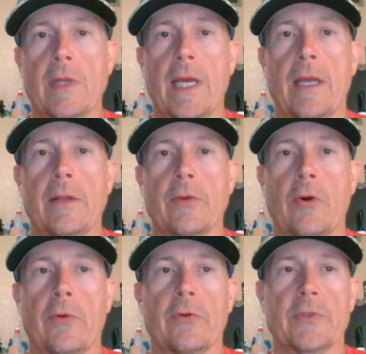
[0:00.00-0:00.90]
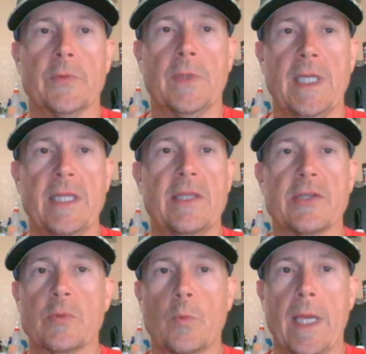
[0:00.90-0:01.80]
and the Cardinals would need
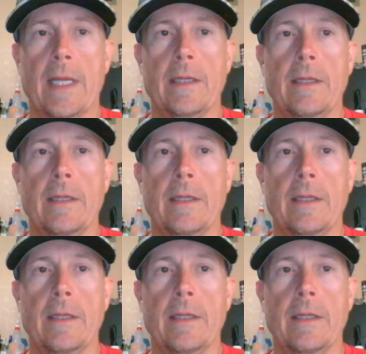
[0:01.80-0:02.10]
this win.